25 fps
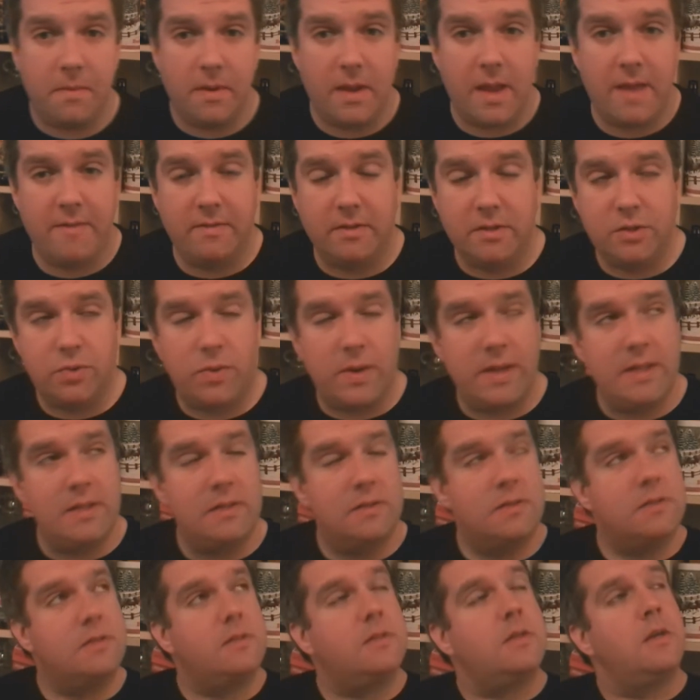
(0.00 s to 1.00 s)
Evil
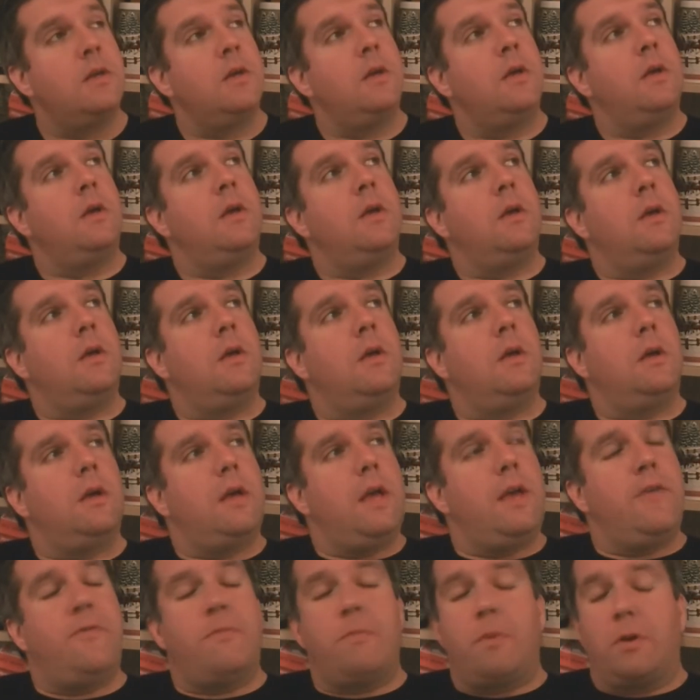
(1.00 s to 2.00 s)
Twin's
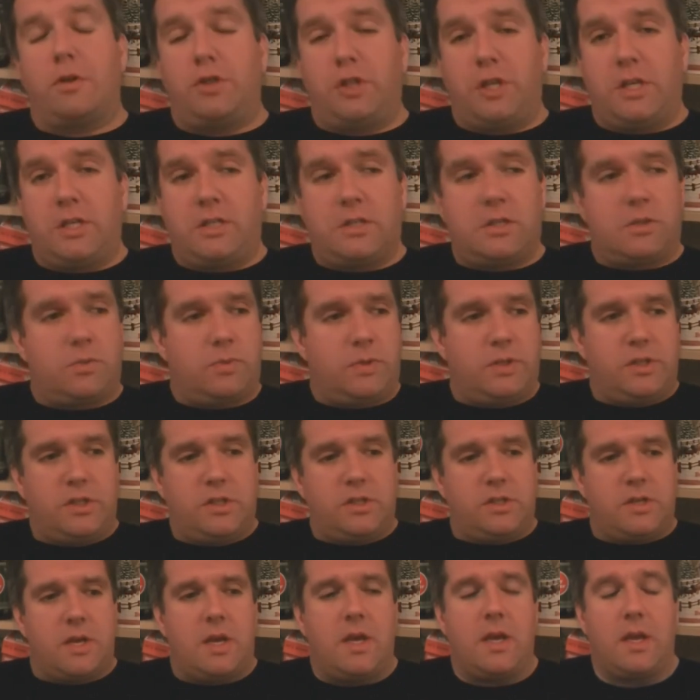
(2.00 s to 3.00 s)
Even More Jesus, which
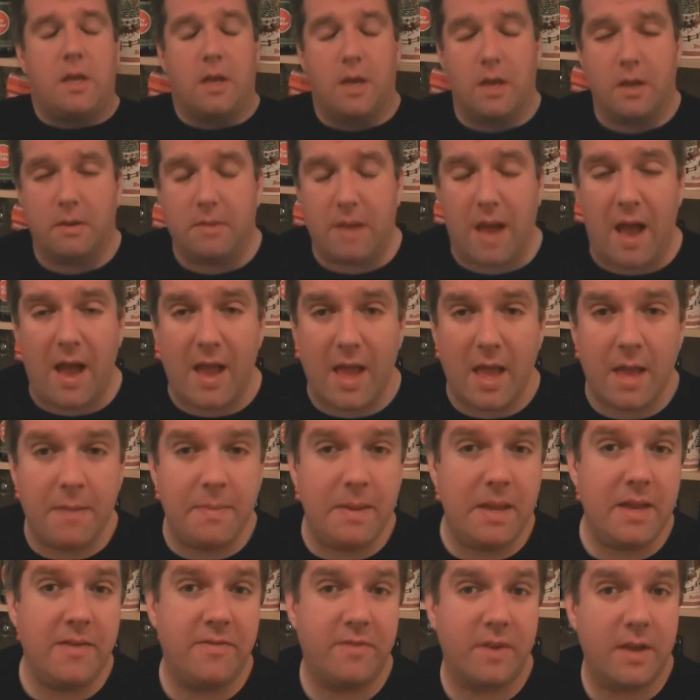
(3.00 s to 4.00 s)
is a high
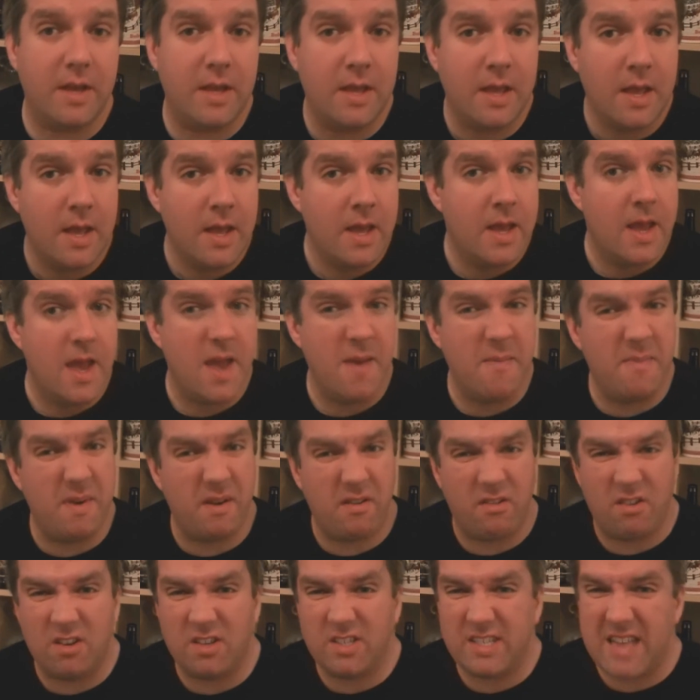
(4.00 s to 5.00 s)
ABV
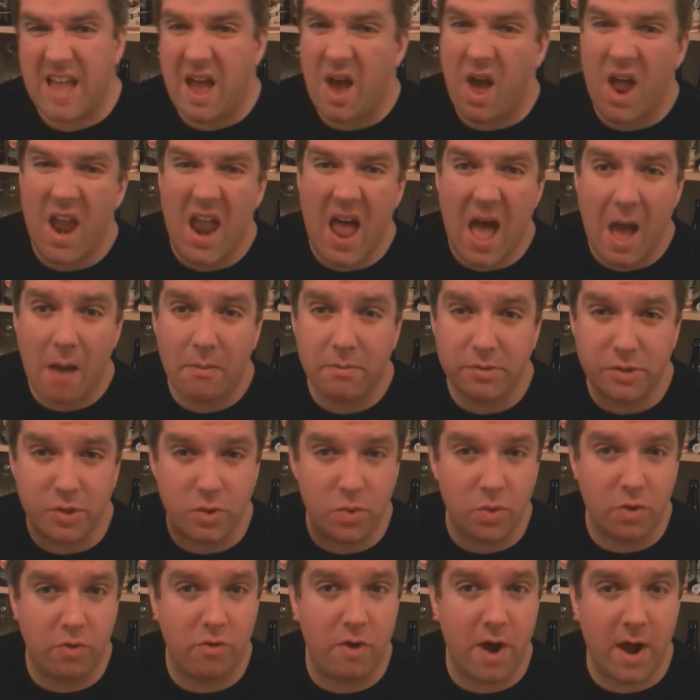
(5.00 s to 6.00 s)
Imperial Stout, an
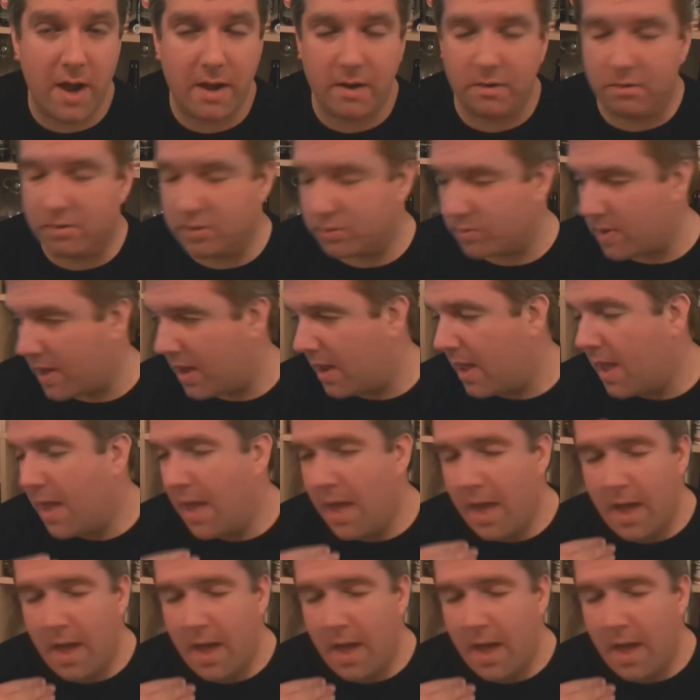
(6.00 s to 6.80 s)
absolute cracker as well.